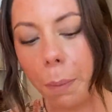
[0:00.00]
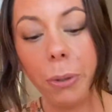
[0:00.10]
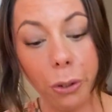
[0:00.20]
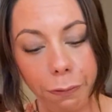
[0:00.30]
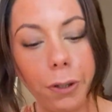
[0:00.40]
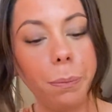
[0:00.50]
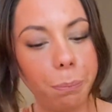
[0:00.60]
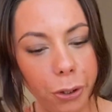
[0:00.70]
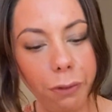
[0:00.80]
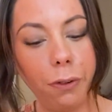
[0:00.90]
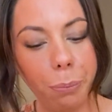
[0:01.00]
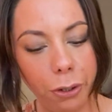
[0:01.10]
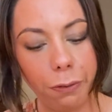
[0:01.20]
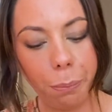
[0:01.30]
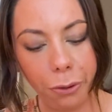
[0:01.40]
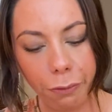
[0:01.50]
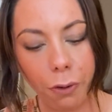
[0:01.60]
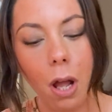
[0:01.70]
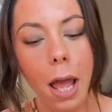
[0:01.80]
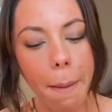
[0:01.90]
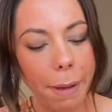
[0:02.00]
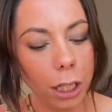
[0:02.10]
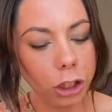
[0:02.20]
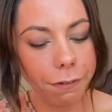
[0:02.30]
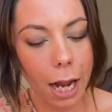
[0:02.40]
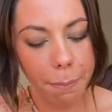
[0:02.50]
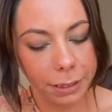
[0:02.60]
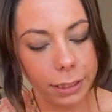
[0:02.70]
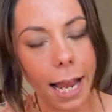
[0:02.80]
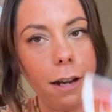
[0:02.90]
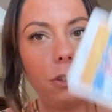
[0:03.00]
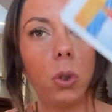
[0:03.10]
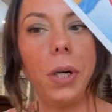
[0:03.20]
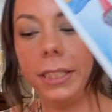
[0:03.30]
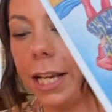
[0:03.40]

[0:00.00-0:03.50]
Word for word: Beautiful, beautiful, beautiful, beautiful. Page of Cups and Ten of Swords